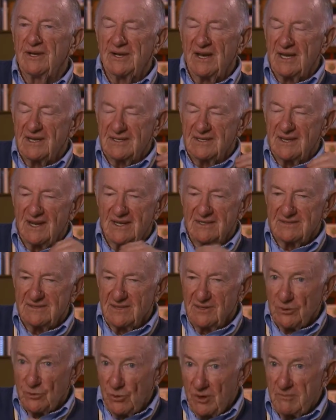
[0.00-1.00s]
as, as
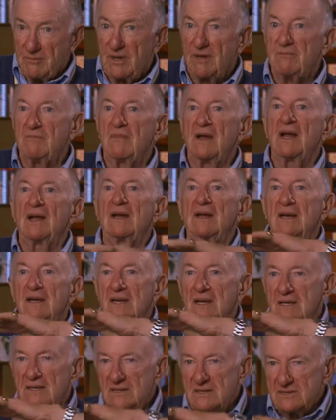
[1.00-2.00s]
an equipment man, and
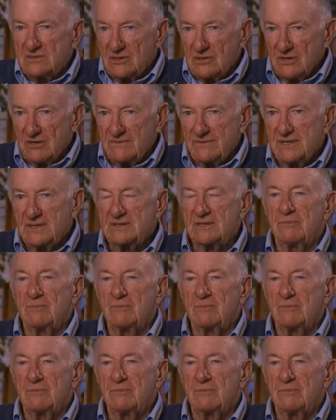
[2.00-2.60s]
then he served his